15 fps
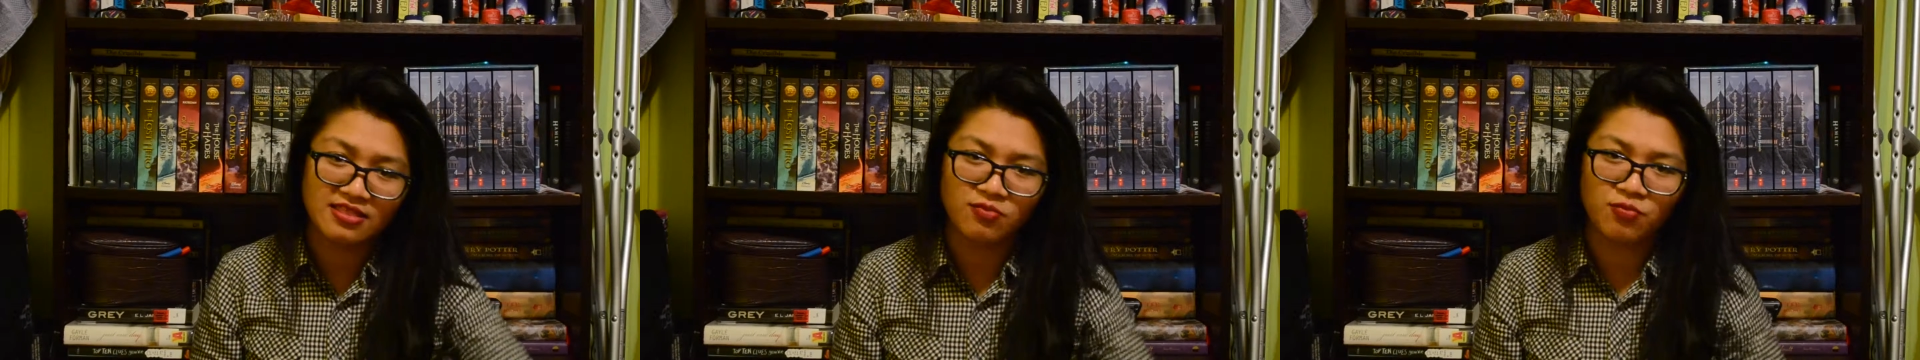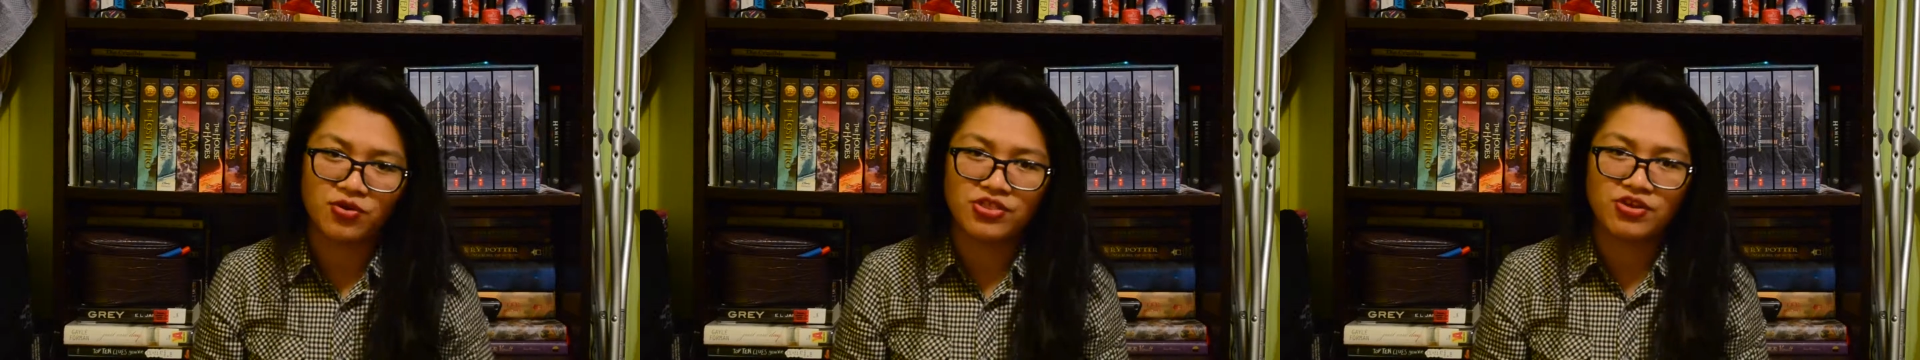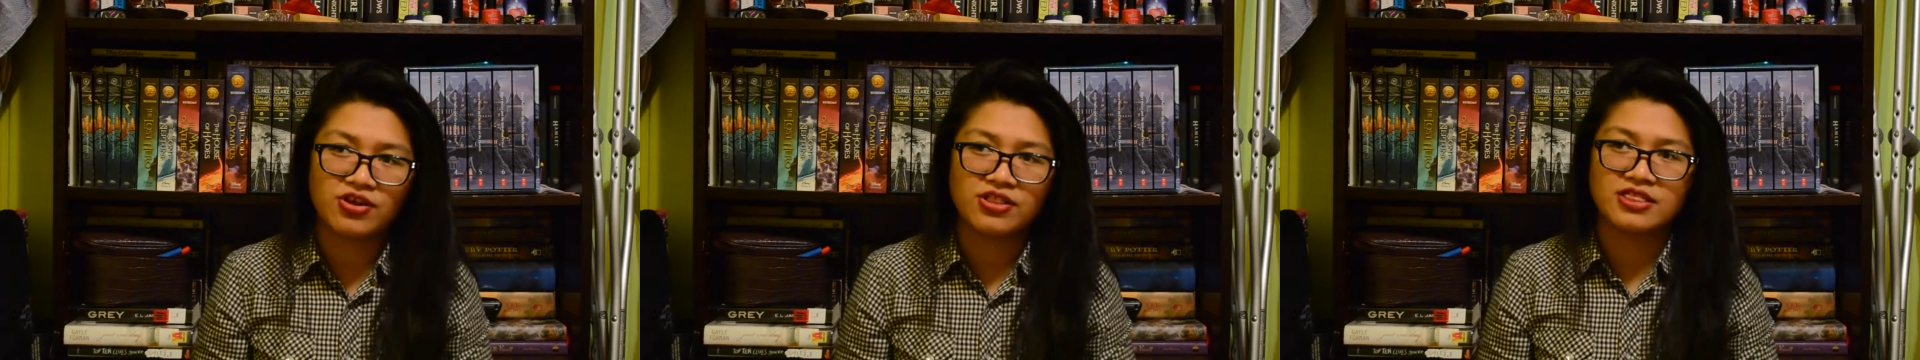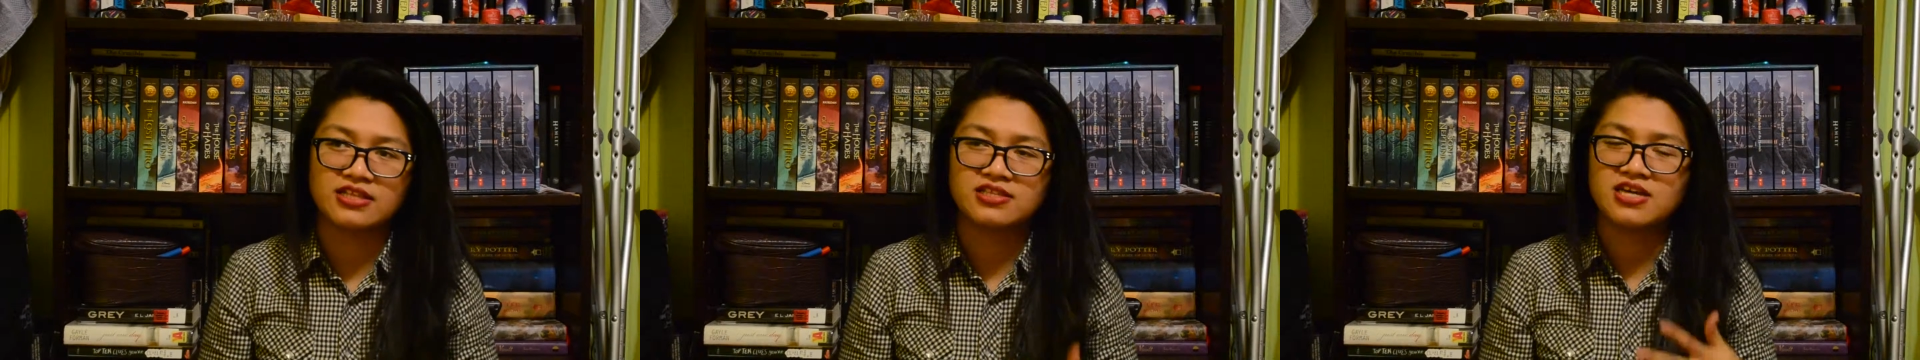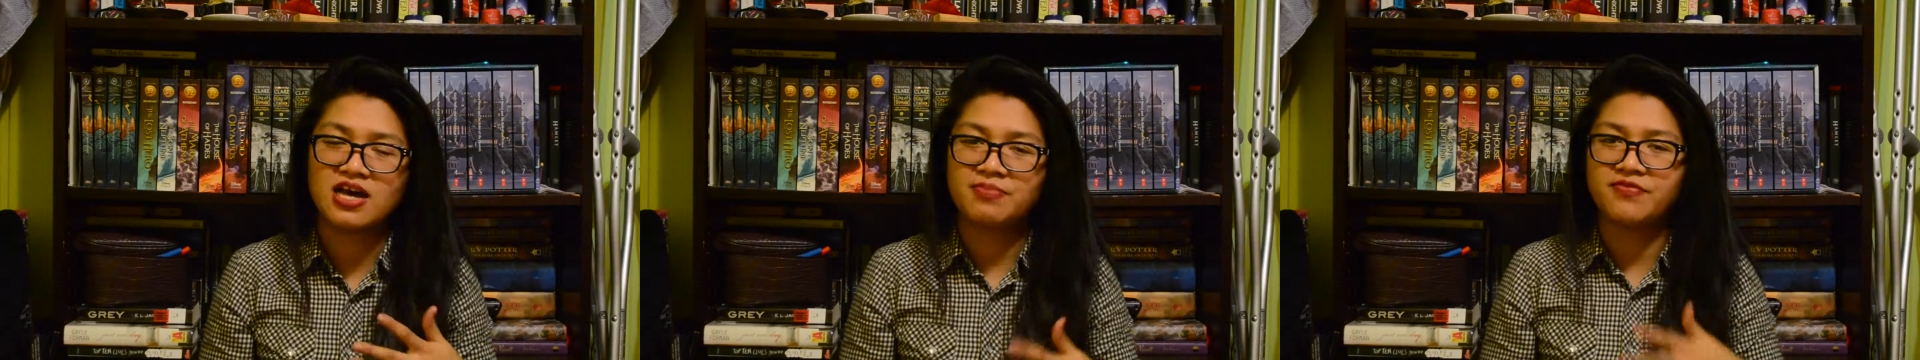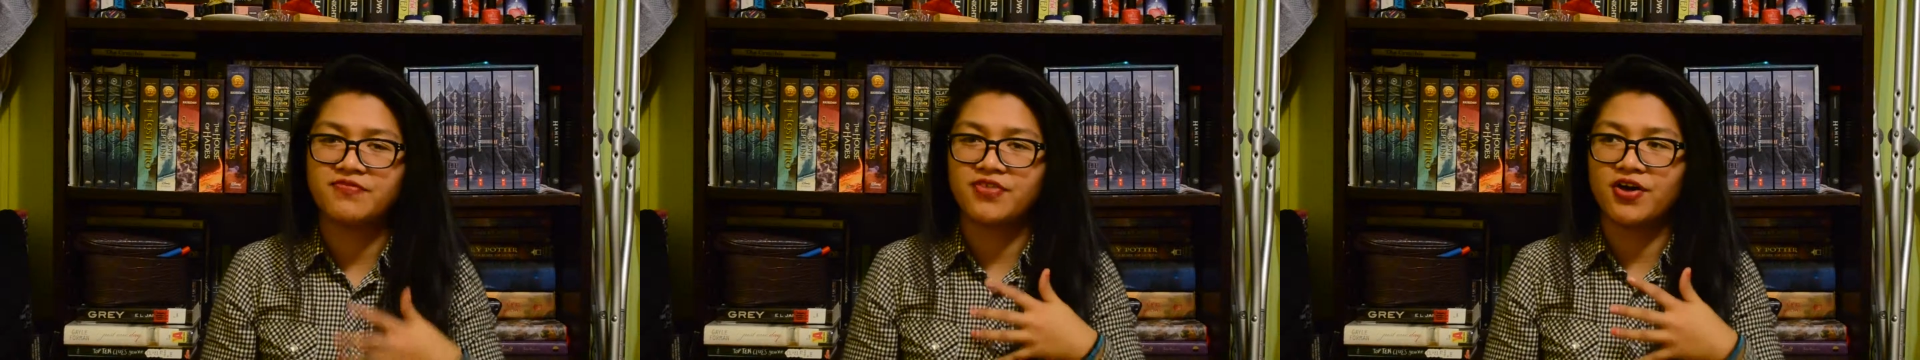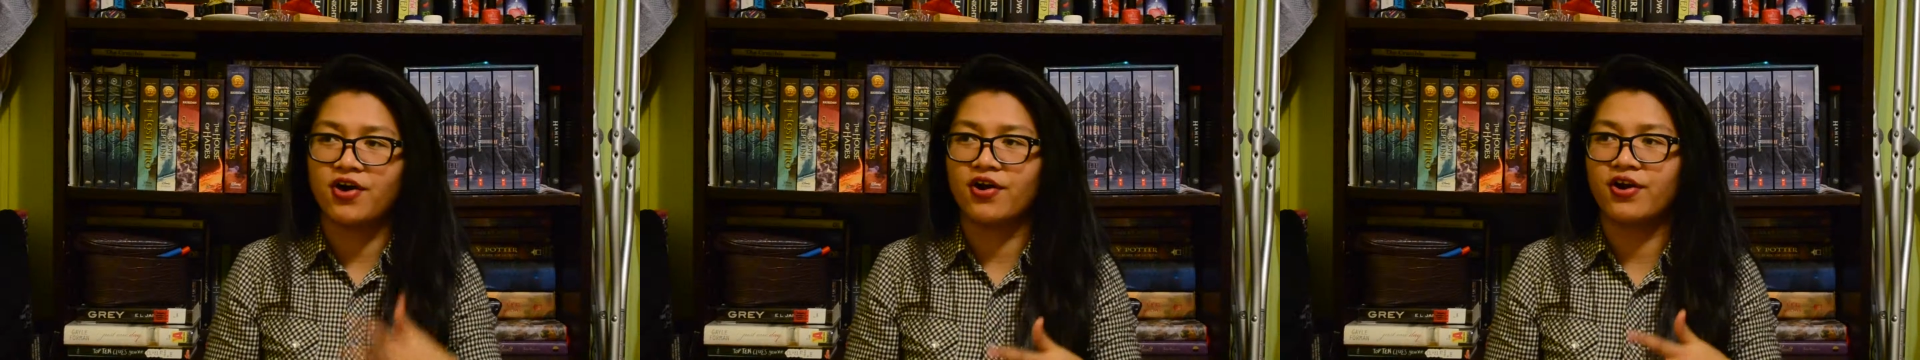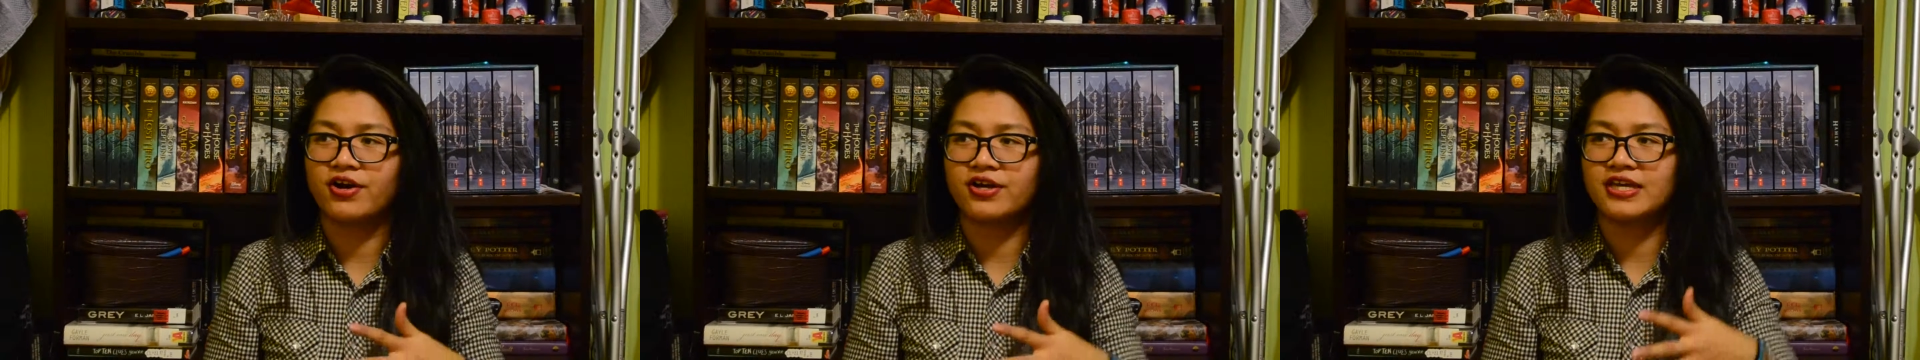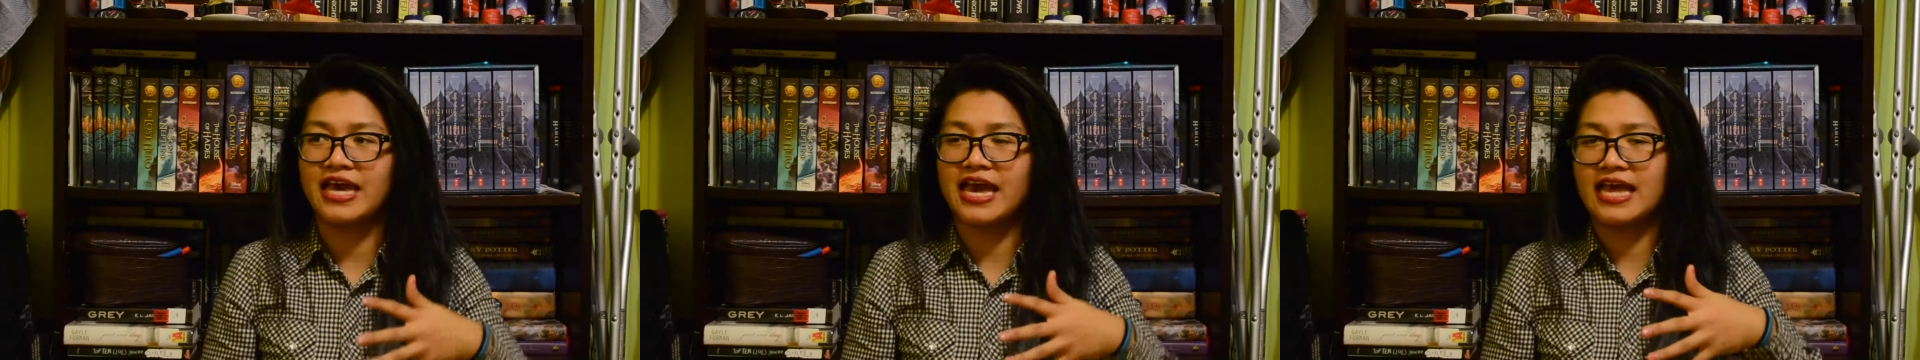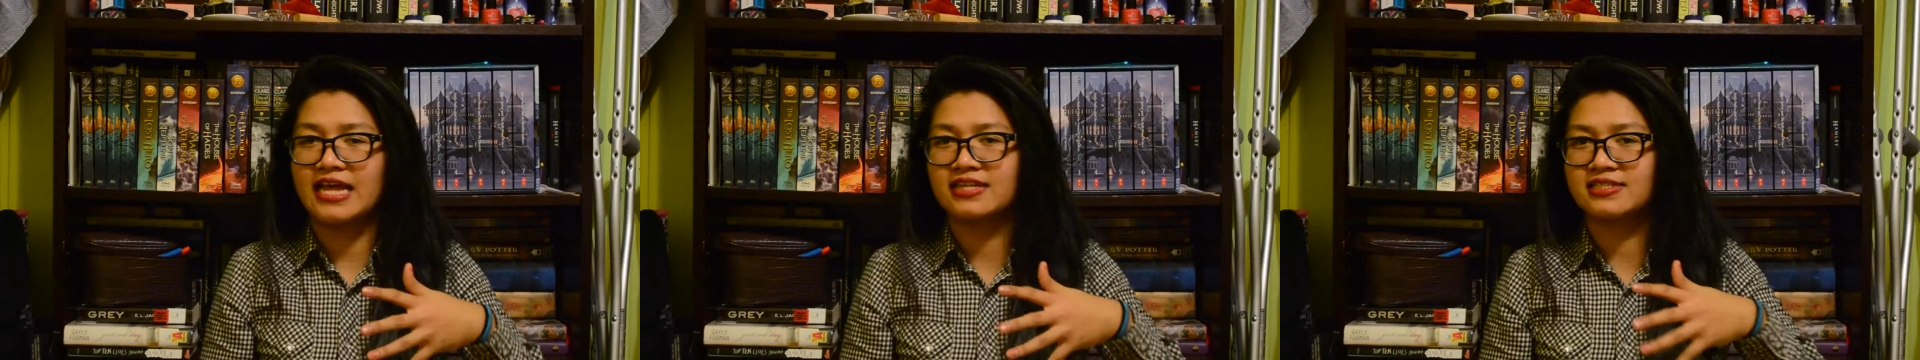where they're at the top of the arc
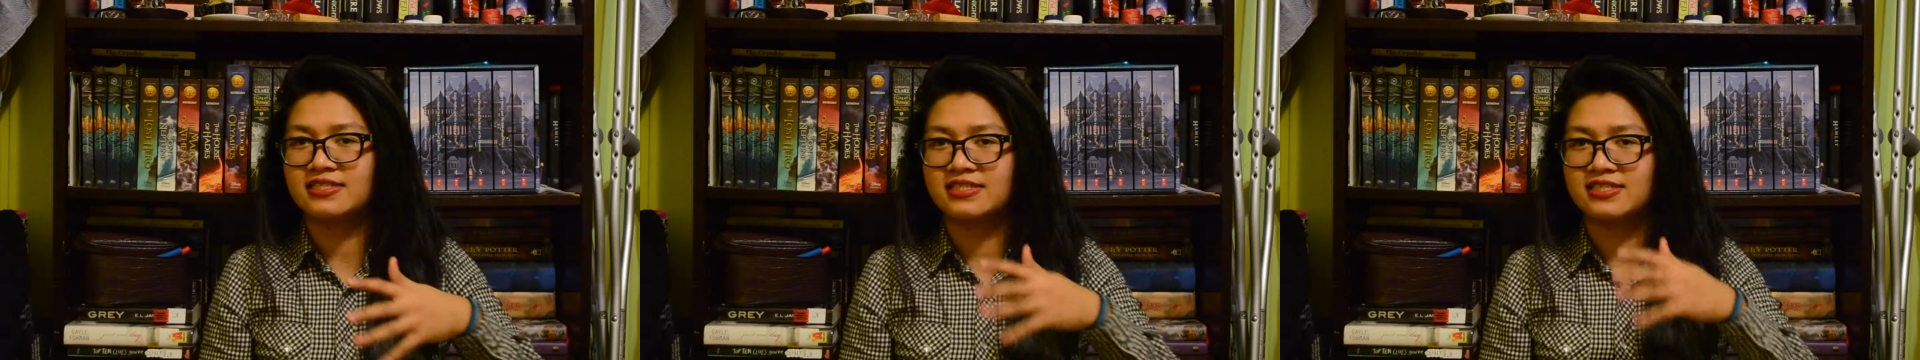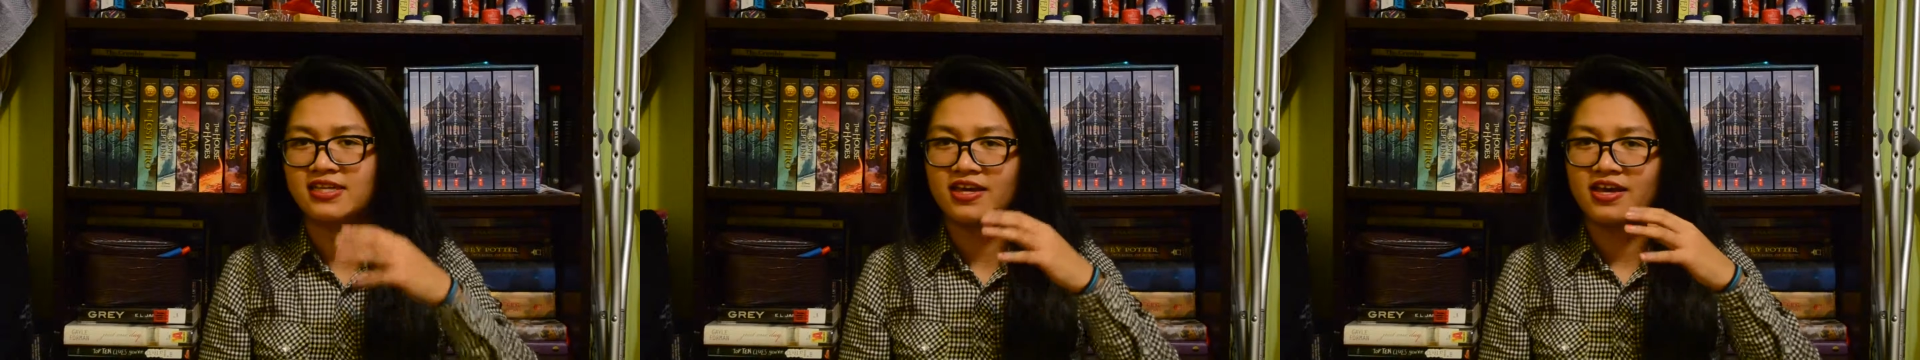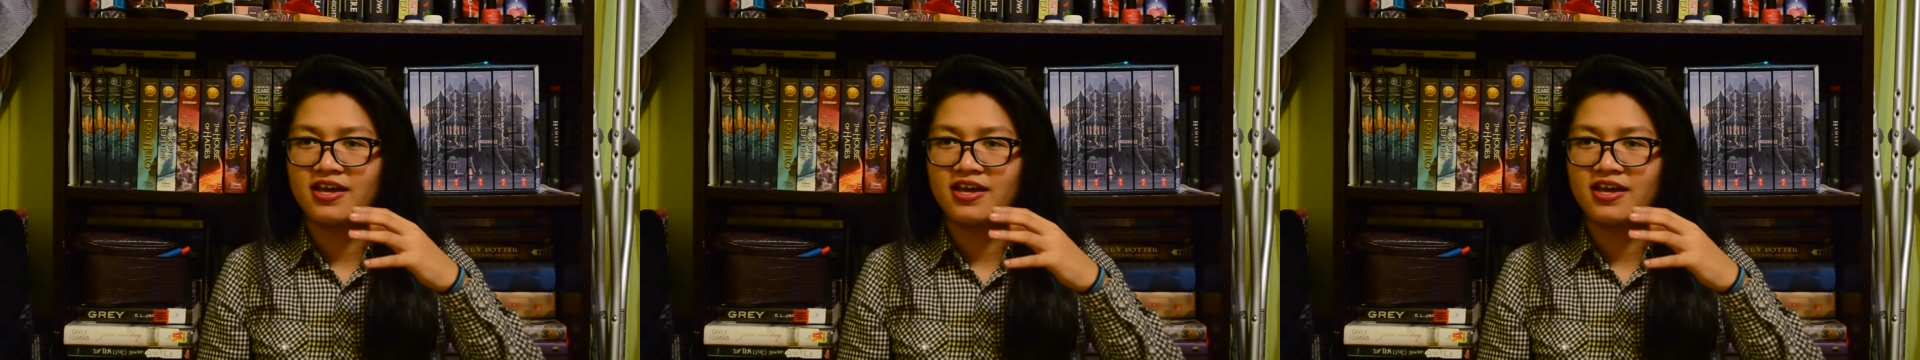and